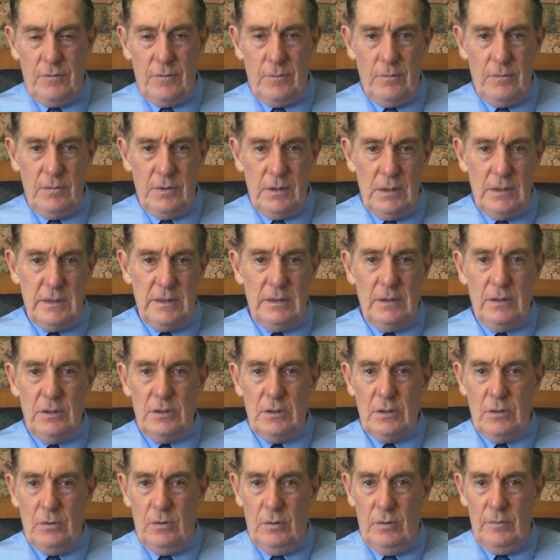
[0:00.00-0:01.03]
from
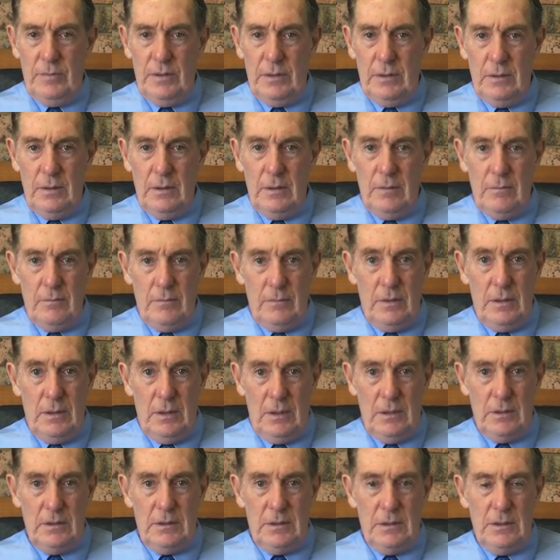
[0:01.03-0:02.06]
dizziness or
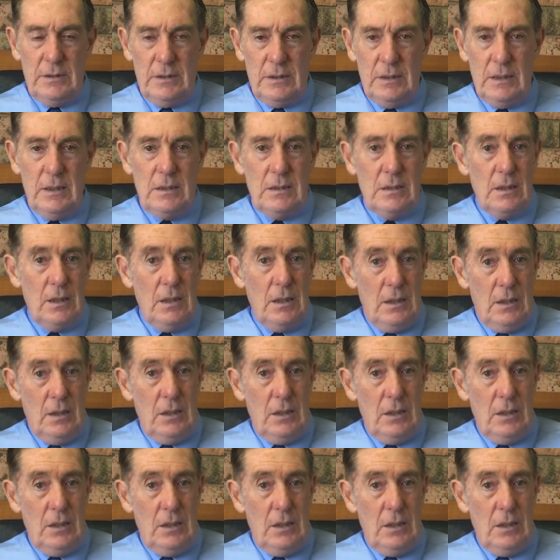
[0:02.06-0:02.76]
Meniere's disease.